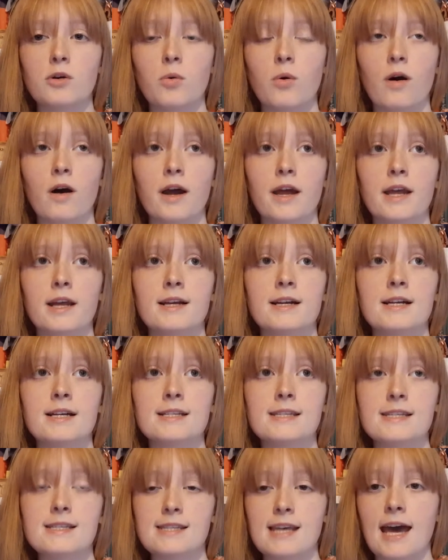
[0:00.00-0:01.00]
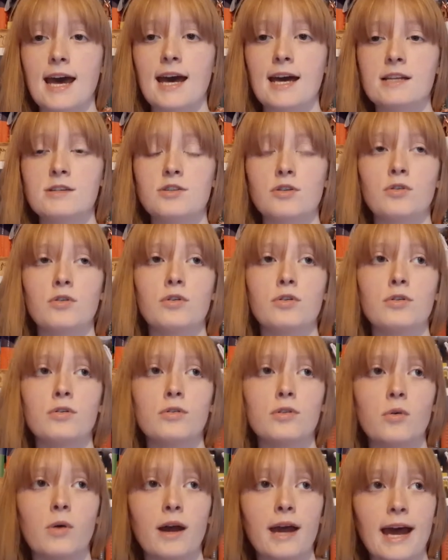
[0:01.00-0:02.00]
quite sad
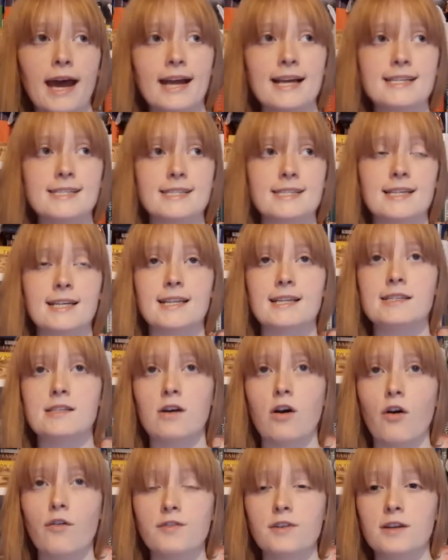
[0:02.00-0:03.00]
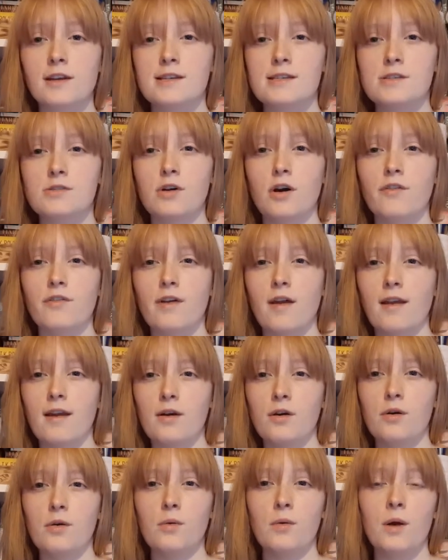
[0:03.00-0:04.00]
or quite angsty. There's often a sort of a
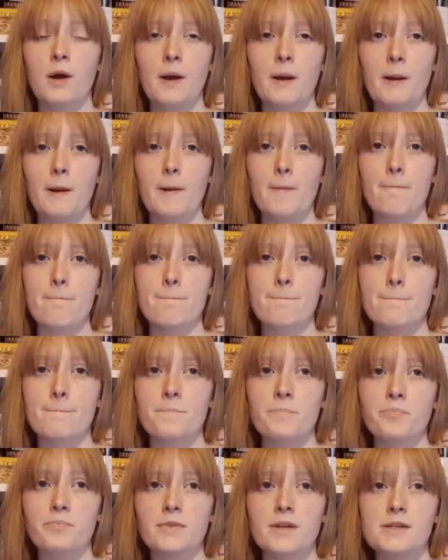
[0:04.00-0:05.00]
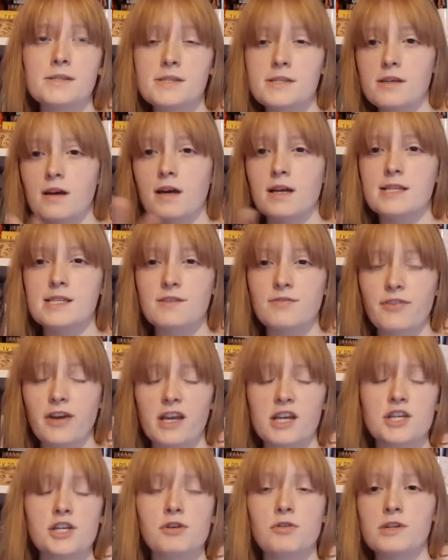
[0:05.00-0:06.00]
little science
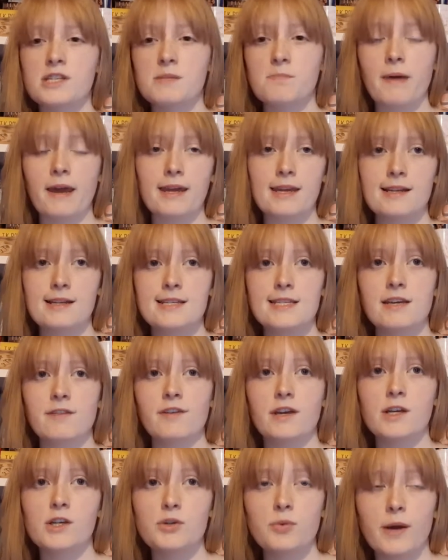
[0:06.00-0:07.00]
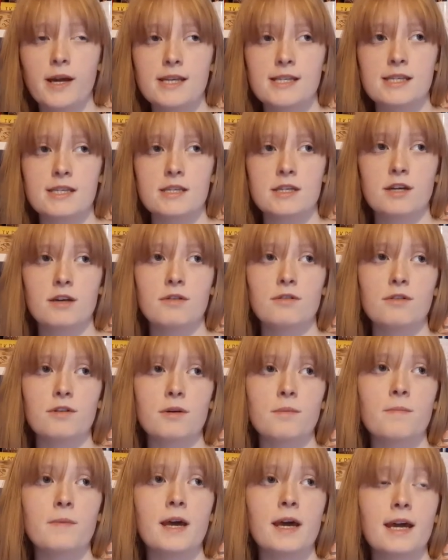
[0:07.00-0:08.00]
fiction or speculative-y twist to
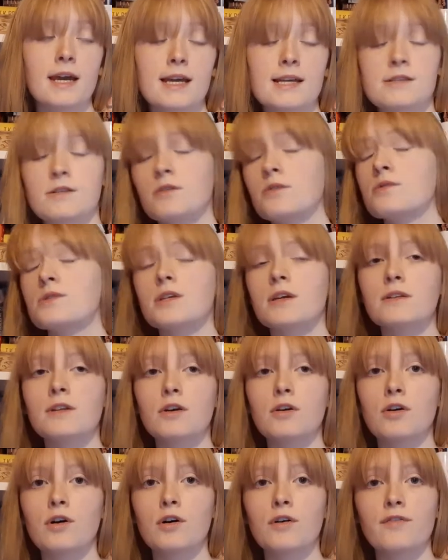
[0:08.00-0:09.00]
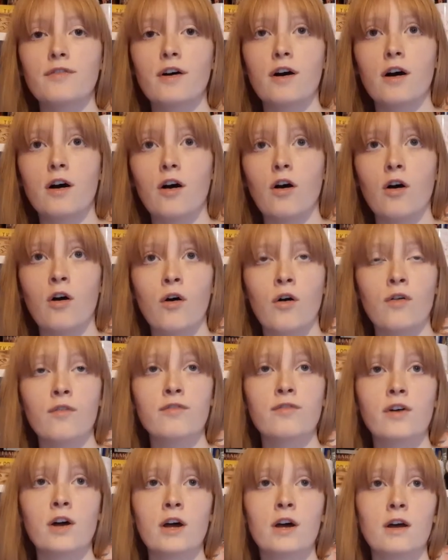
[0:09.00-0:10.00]
them. He's also the author
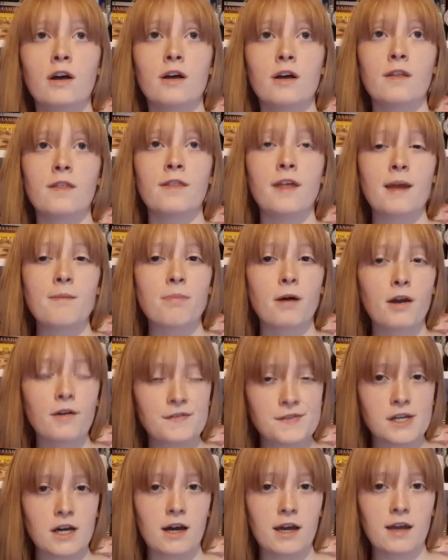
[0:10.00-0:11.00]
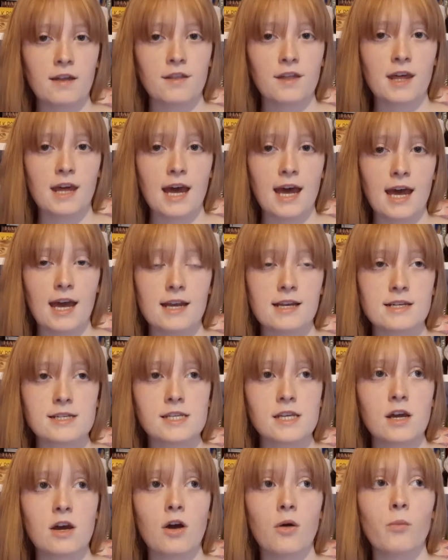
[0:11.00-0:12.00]
of They Both Die at the
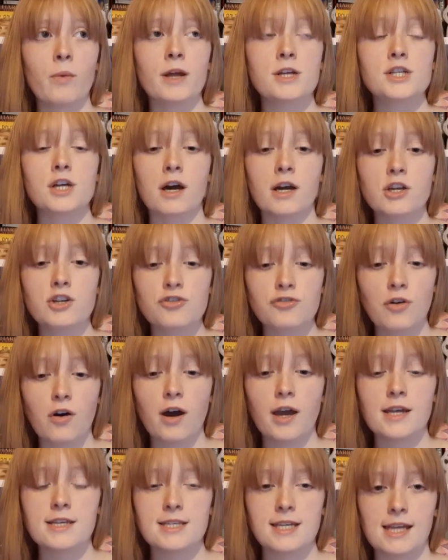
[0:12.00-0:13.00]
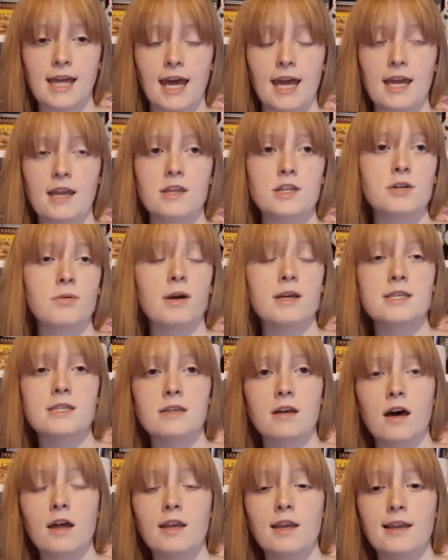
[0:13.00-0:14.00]
End, which I tried to get into. I
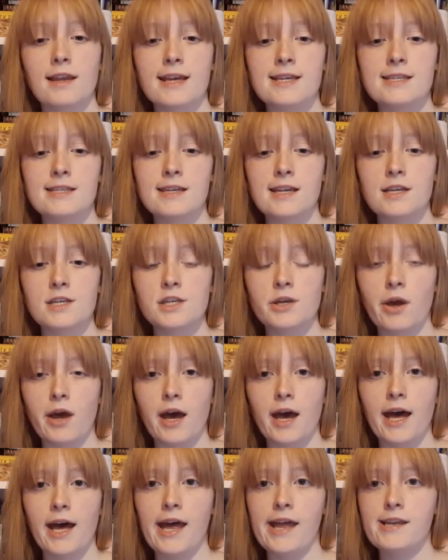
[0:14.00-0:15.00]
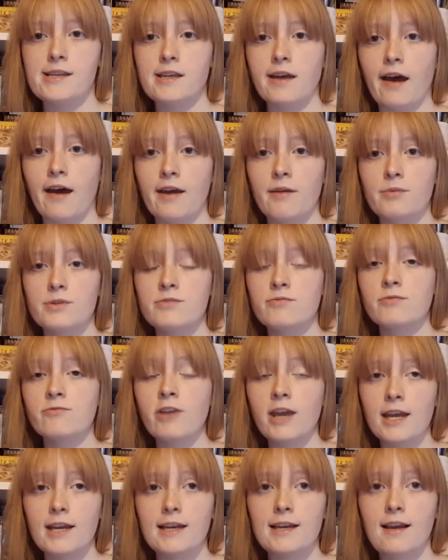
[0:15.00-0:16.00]
started listening to it and I was
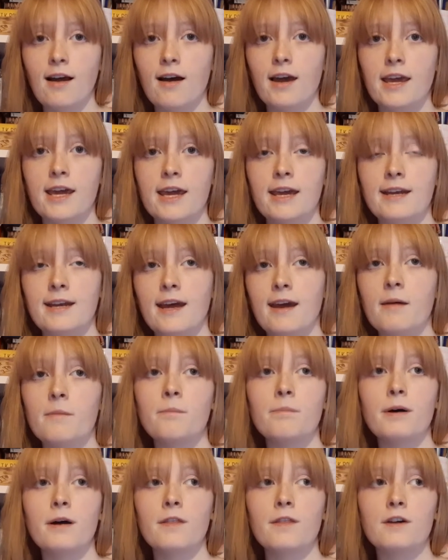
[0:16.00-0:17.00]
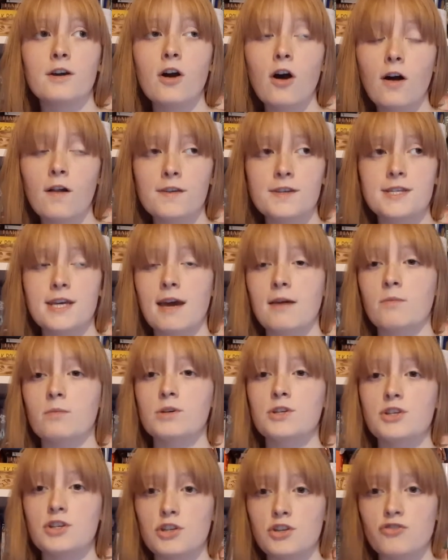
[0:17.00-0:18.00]
really liking it, but the content
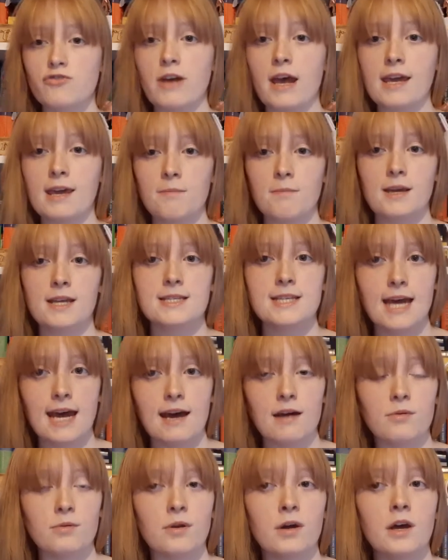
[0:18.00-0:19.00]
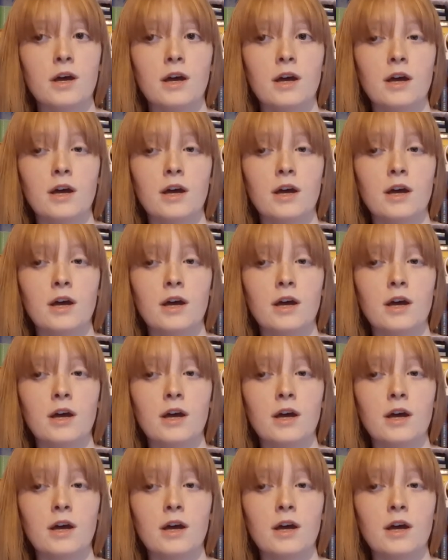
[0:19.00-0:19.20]
was just dragging me down